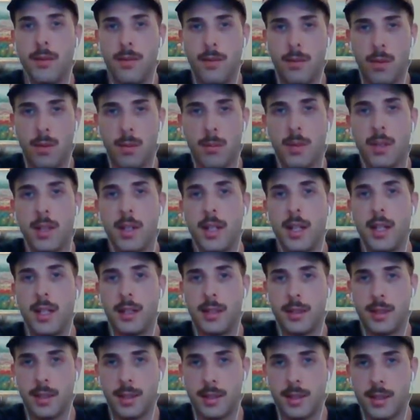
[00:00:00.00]
formal
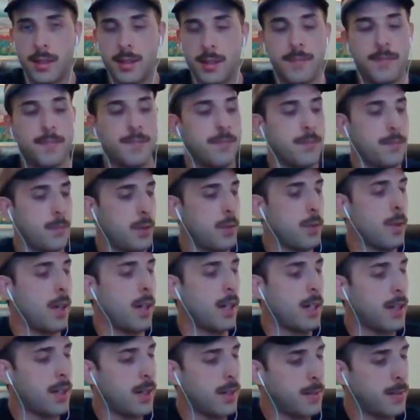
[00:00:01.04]
analysis, right?